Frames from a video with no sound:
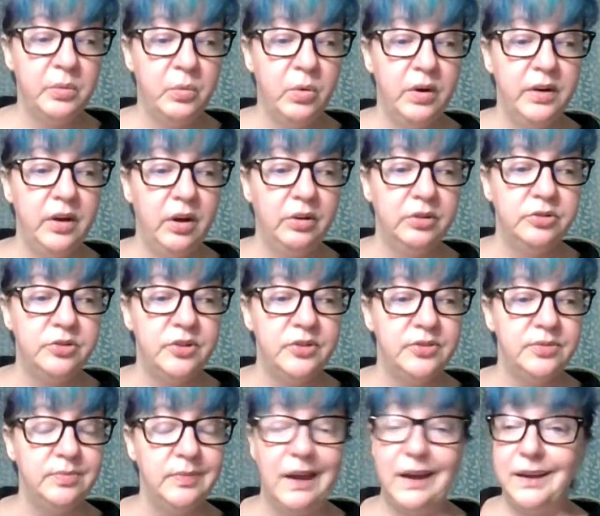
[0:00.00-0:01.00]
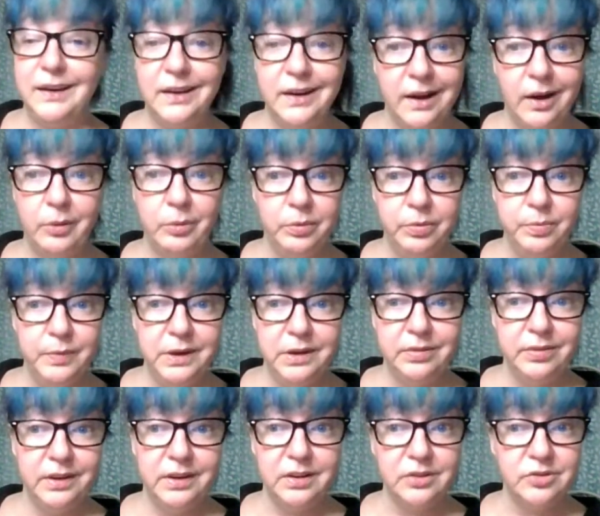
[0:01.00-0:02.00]
Where y'all just hanging out with me
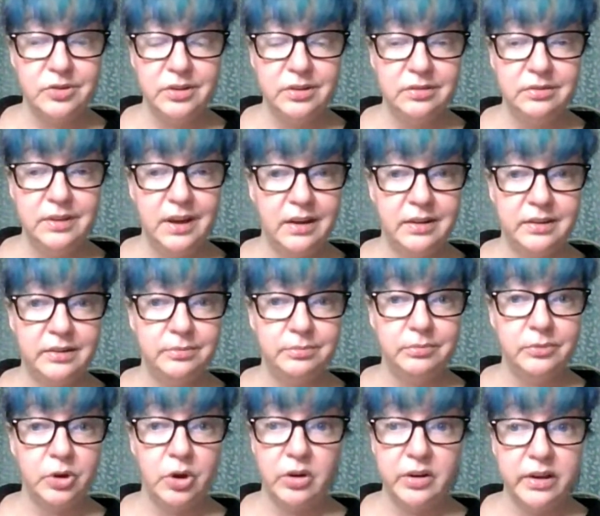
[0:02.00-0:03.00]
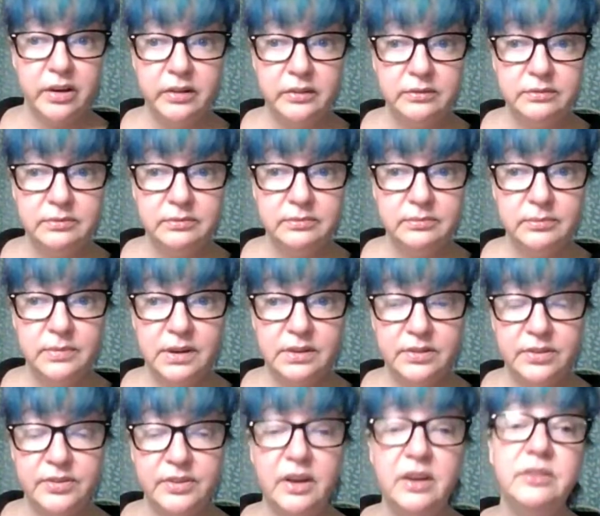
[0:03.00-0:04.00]
in the kitchen and cooking
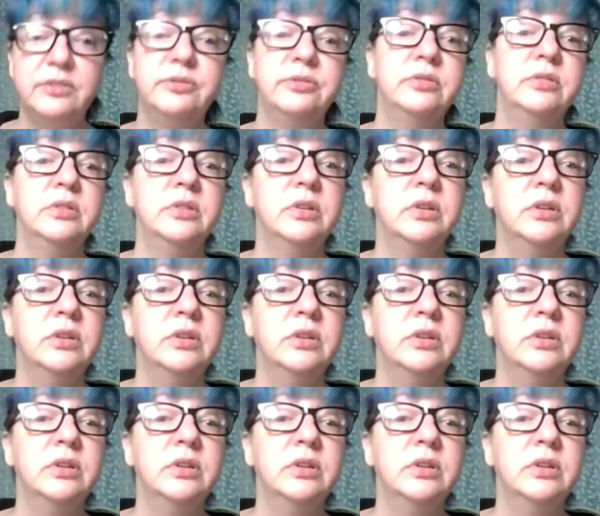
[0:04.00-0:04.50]
and stuff?